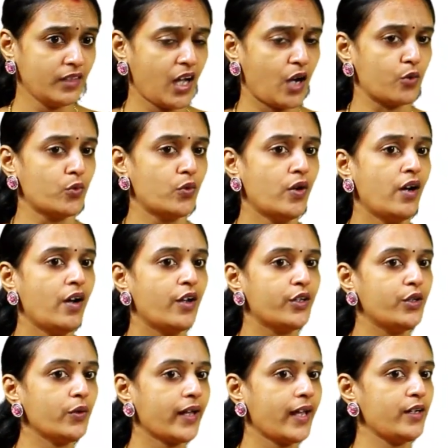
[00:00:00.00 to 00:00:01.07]
Now,
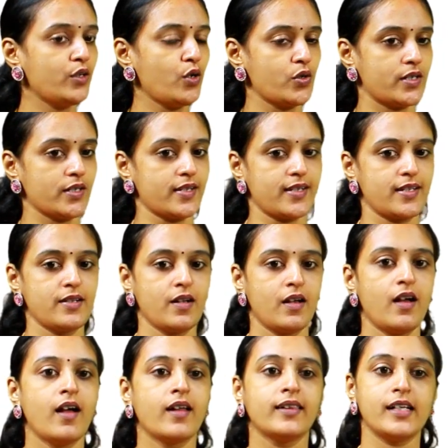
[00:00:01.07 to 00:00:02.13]
you can notice
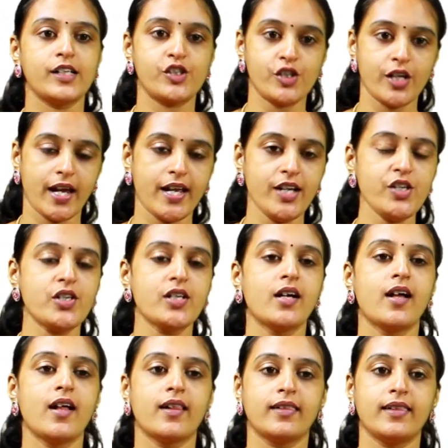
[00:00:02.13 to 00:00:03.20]
the change
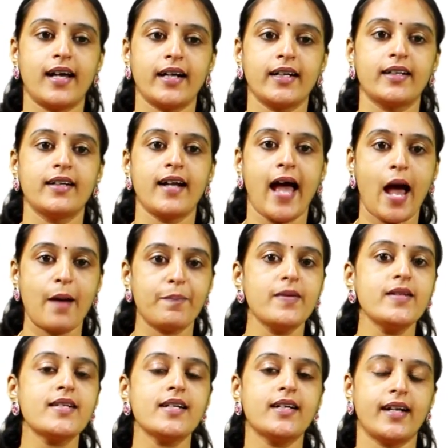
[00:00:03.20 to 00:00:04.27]
that
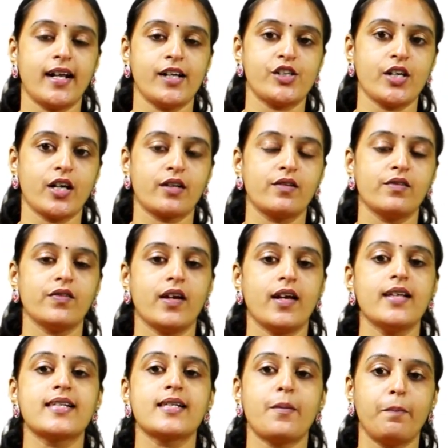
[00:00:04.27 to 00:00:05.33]
happens in an adjective
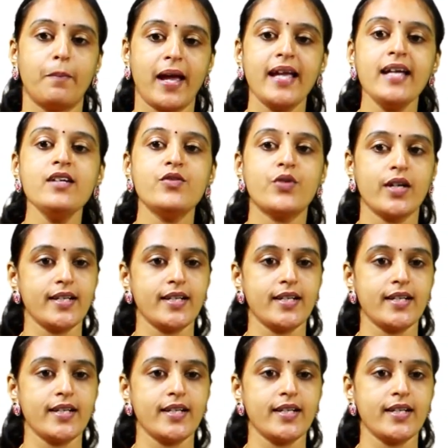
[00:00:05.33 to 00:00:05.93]
is the main